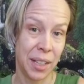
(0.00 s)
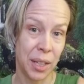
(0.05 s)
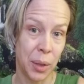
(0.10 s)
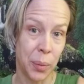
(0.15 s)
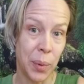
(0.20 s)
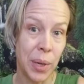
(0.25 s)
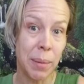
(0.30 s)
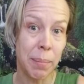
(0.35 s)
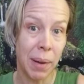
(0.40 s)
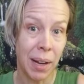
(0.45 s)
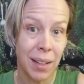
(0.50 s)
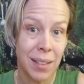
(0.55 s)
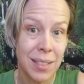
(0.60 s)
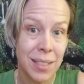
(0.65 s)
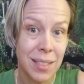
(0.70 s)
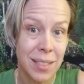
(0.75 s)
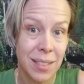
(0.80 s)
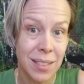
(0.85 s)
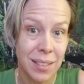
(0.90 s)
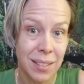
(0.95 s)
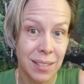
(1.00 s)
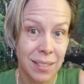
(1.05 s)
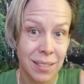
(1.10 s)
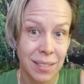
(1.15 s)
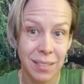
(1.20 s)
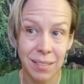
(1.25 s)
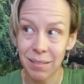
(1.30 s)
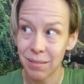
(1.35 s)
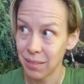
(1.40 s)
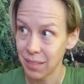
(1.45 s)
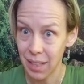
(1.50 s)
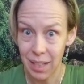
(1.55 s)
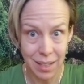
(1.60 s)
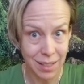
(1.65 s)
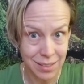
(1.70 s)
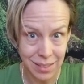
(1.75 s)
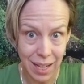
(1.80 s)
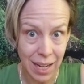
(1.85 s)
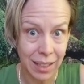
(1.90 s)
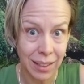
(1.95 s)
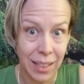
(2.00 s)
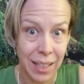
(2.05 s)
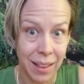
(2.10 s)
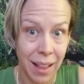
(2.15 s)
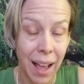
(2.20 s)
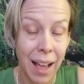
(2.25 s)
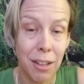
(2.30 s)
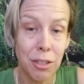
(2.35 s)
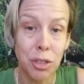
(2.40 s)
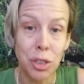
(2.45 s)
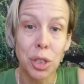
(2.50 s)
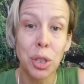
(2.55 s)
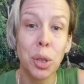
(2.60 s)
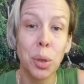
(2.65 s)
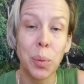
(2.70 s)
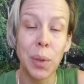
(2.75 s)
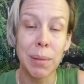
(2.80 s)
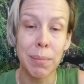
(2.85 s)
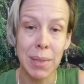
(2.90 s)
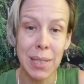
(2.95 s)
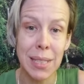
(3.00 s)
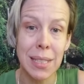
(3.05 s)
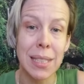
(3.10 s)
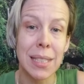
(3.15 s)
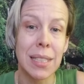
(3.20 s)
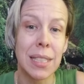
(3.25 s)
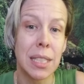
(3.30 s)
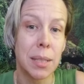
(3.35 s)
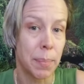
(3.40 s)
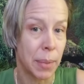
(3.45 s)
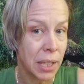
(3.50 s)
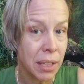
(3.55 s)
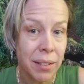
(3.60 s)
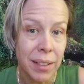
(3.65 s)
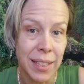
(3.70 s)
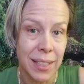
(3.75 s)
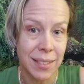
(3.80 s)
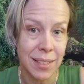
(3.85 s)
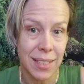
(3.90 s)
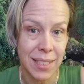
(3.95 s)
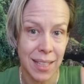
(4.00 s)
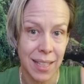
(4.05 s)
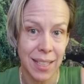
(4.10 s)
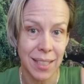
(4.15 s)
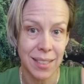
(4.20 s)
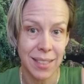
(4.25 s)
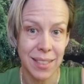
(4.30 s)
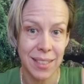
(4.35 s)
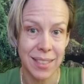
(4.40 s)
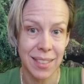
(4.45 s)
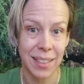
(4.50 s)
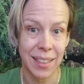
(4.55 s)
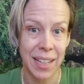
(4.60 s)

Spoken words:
we must exactly that do. We must experience this.